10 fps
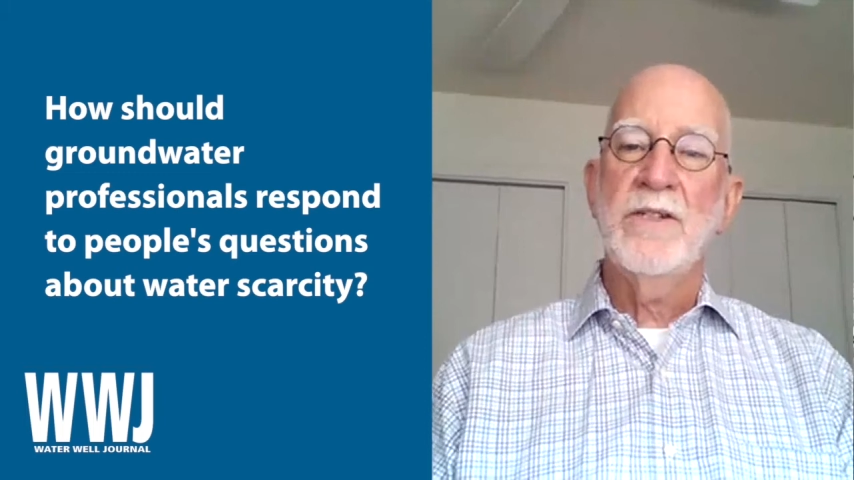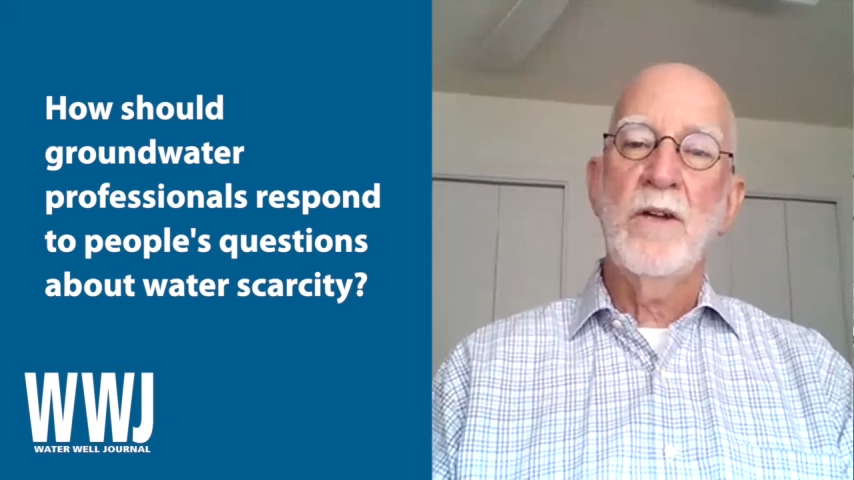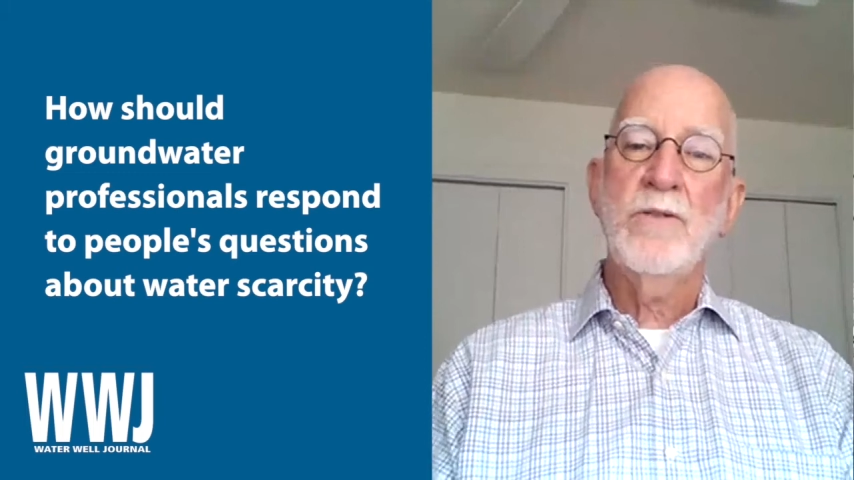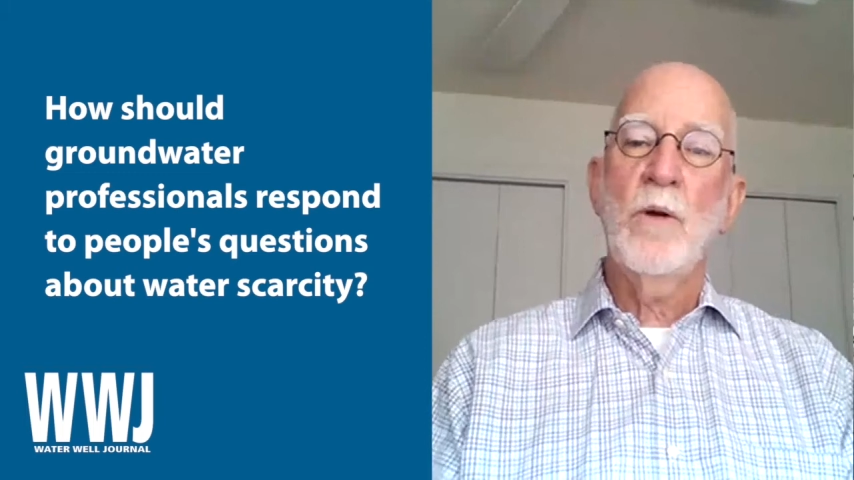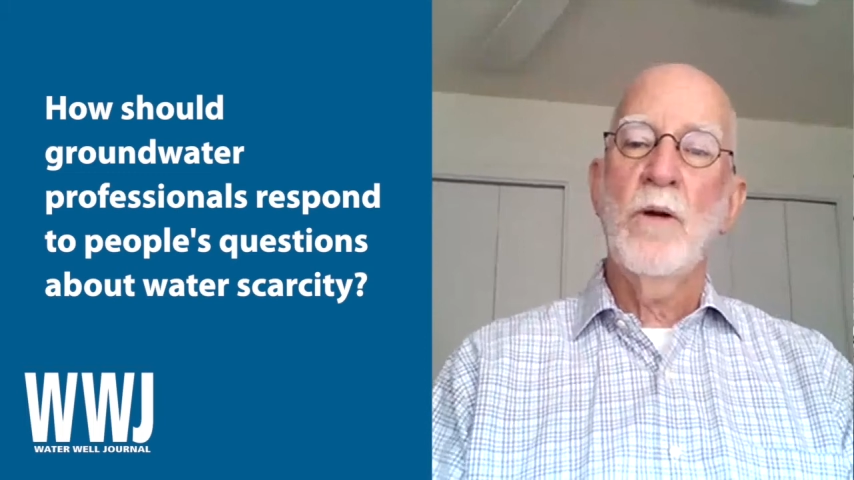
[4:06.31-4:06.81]

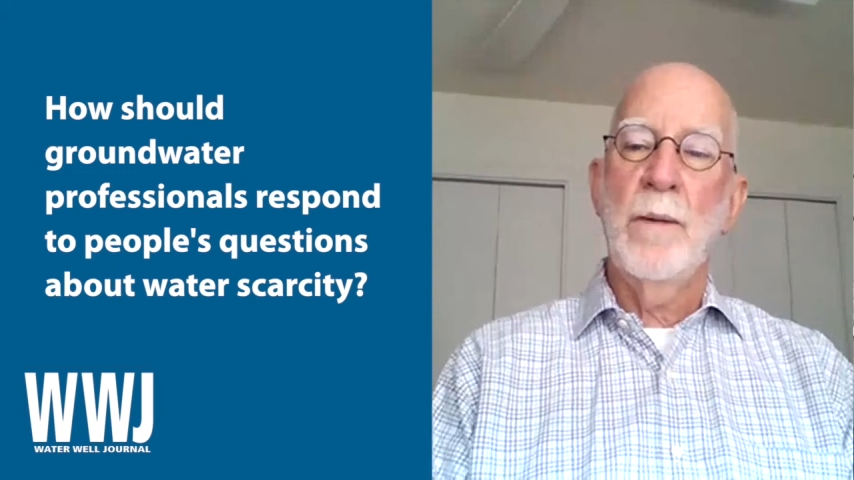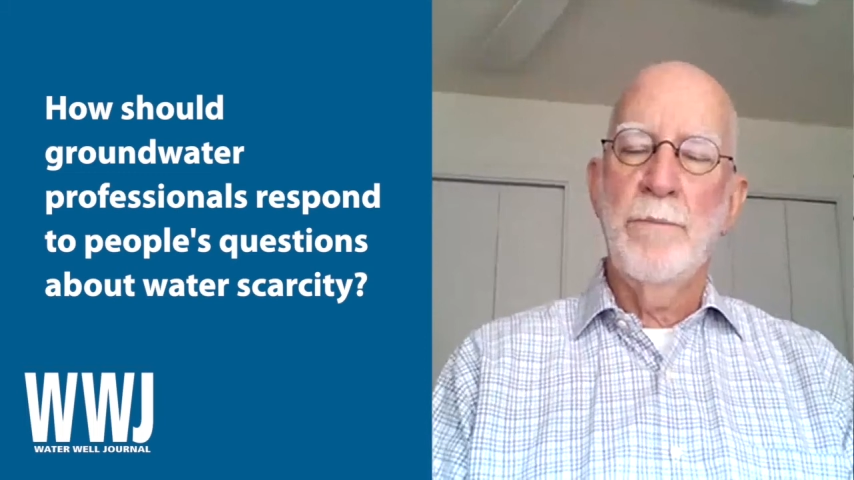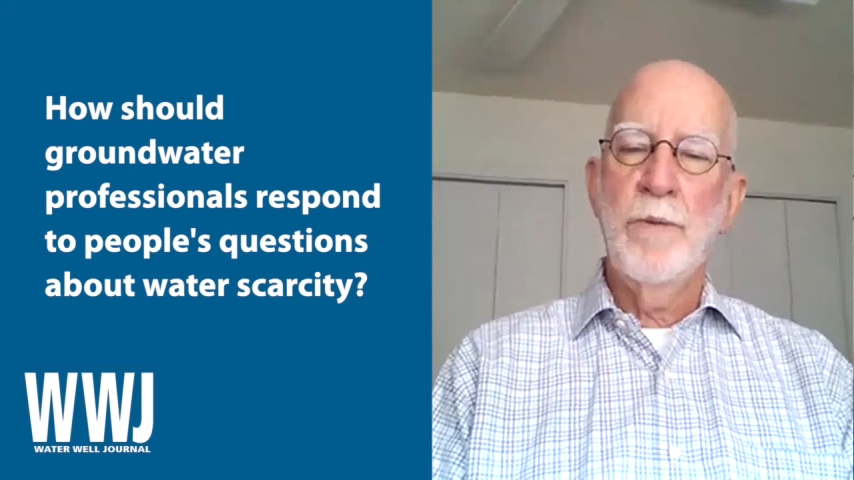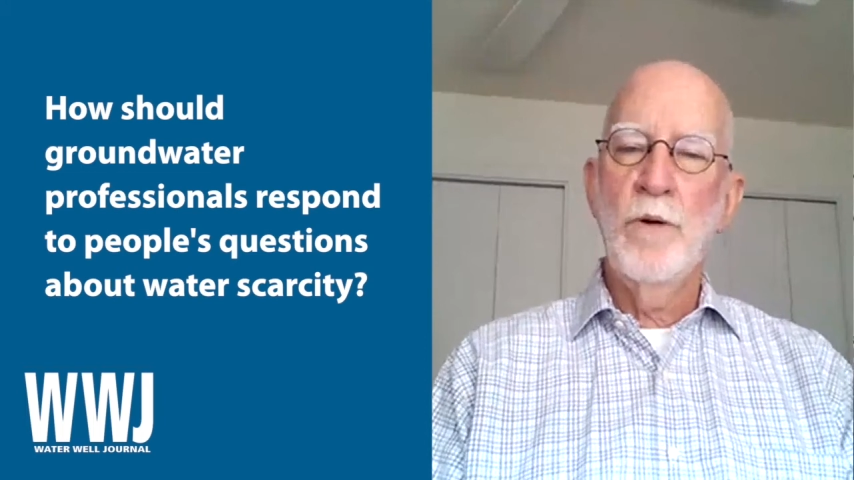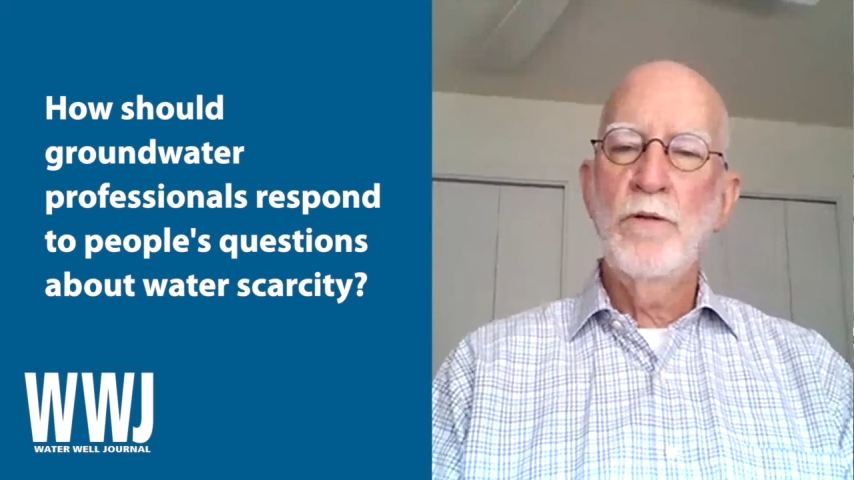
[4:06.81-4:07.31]
It's also going
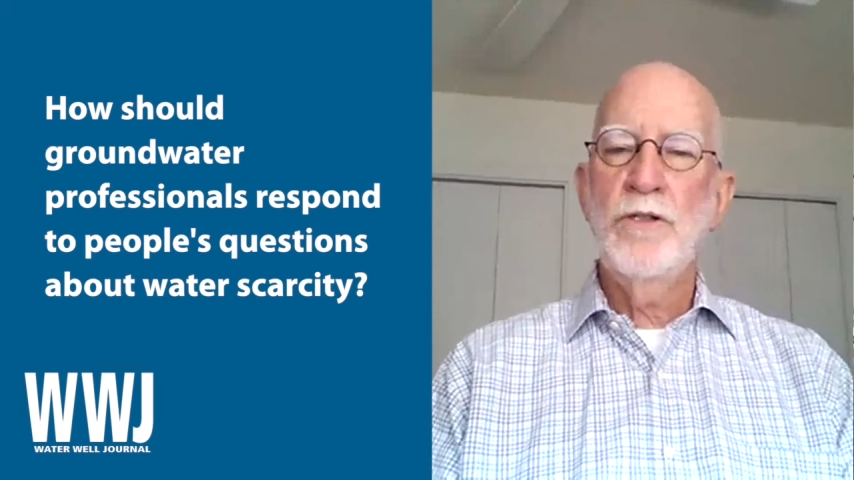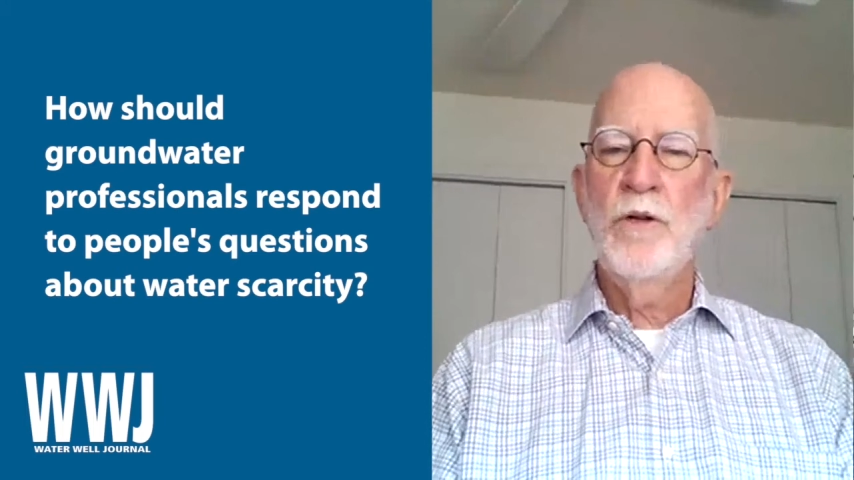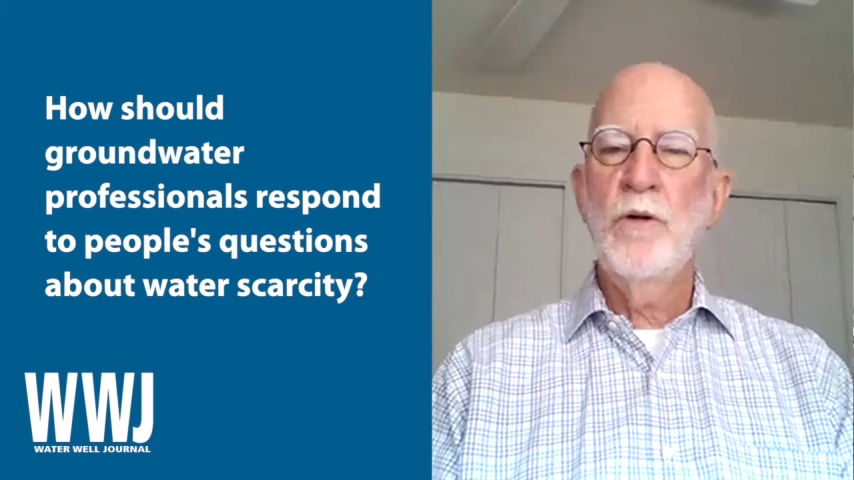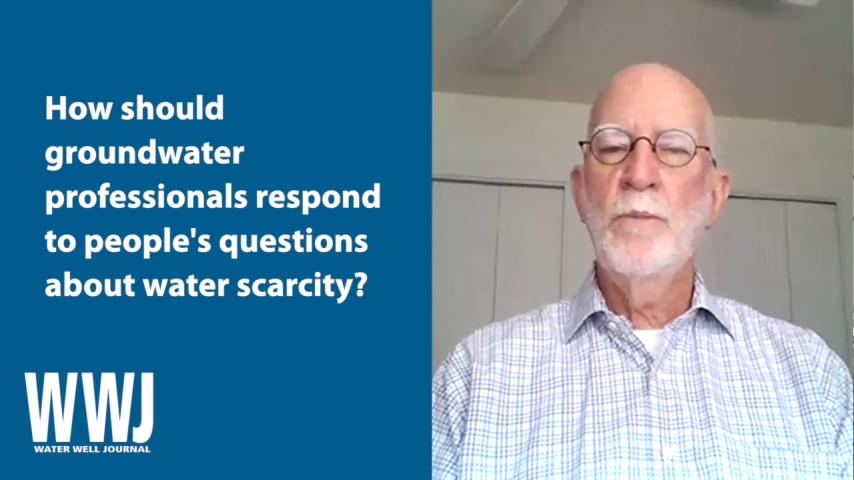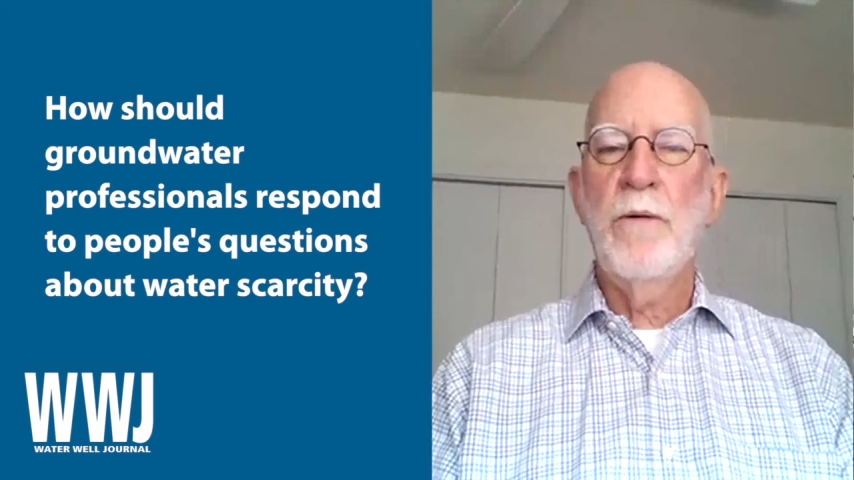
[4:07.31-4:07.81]
to
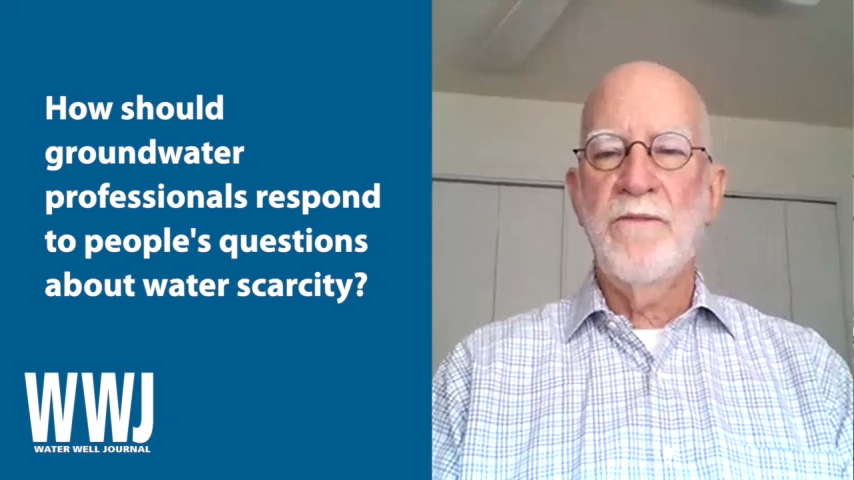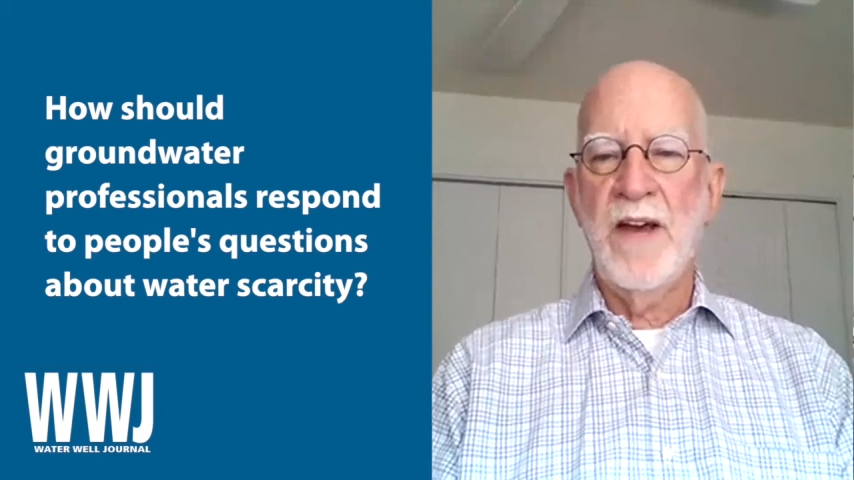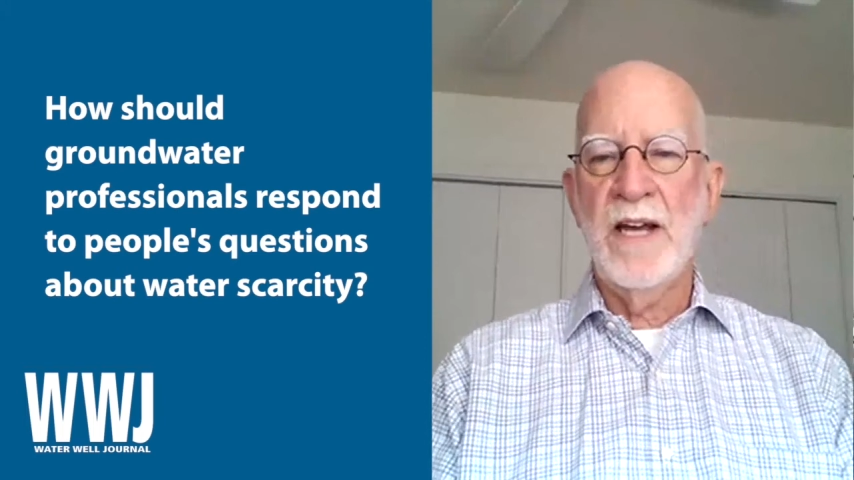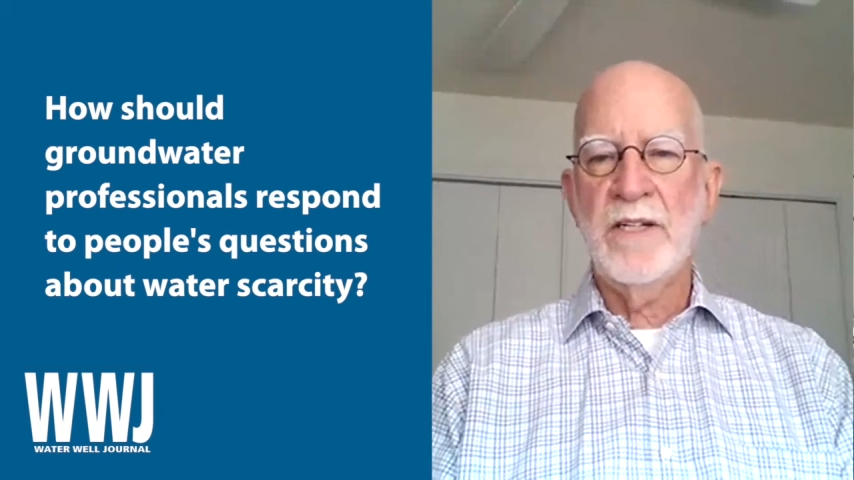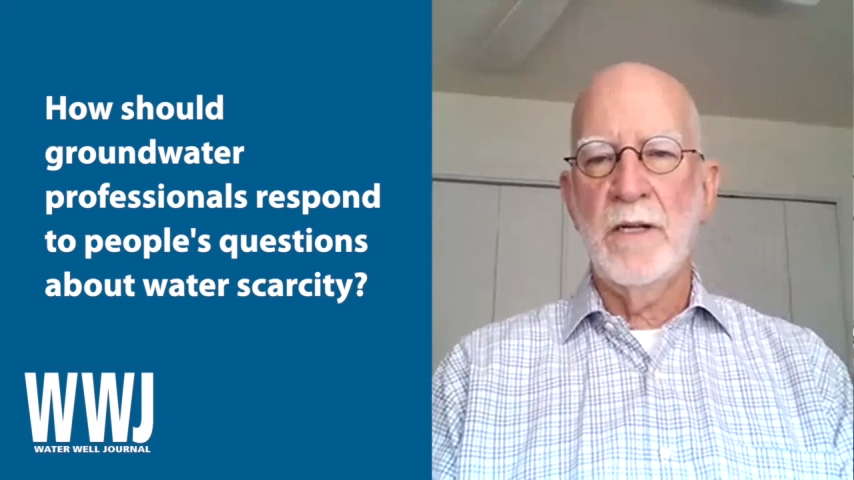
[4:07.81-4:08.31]
boost you
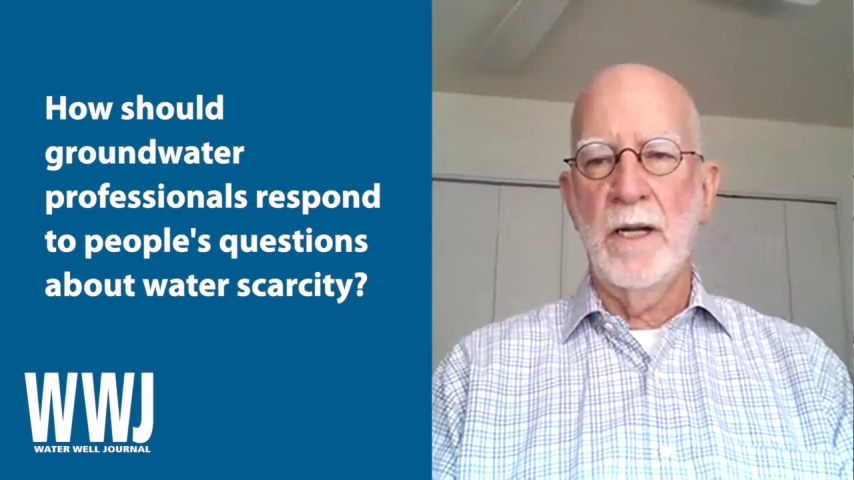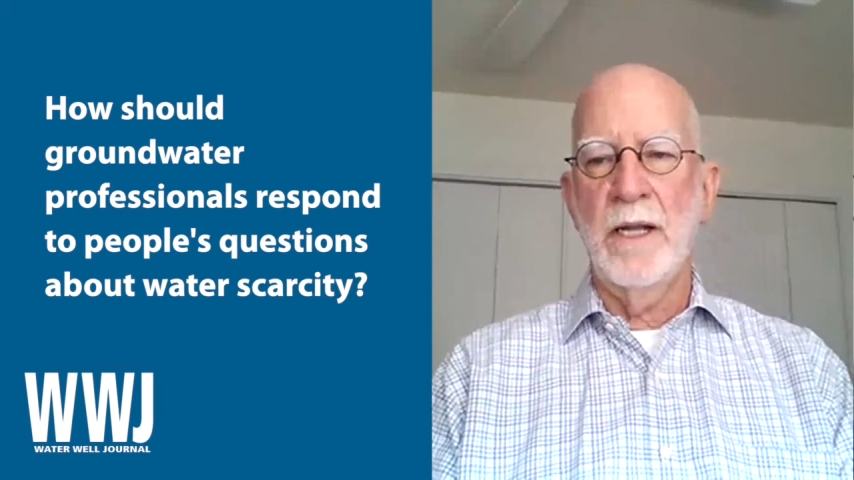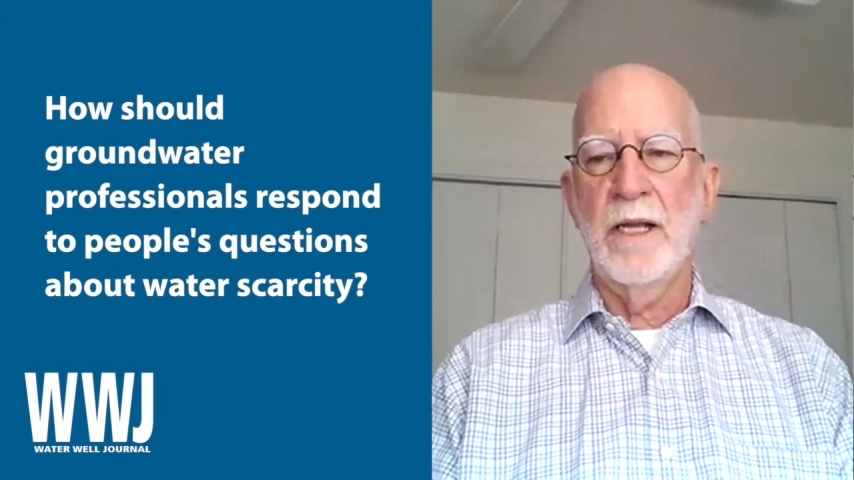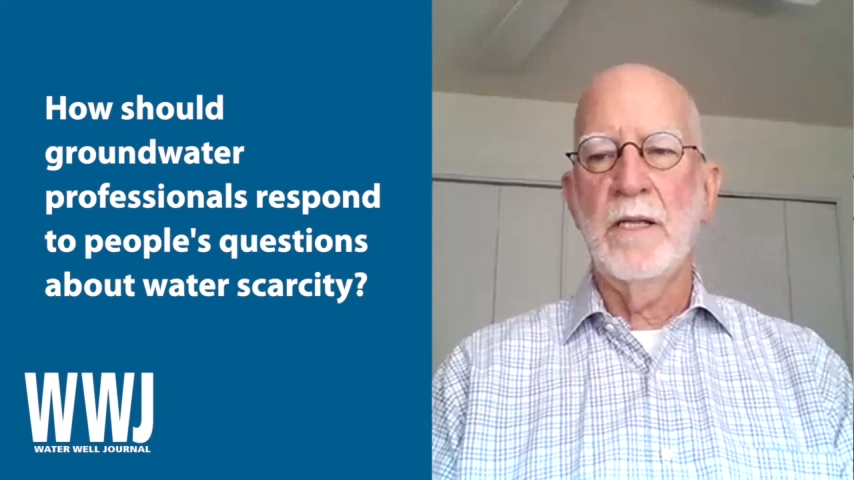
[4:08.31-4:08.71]
professionally,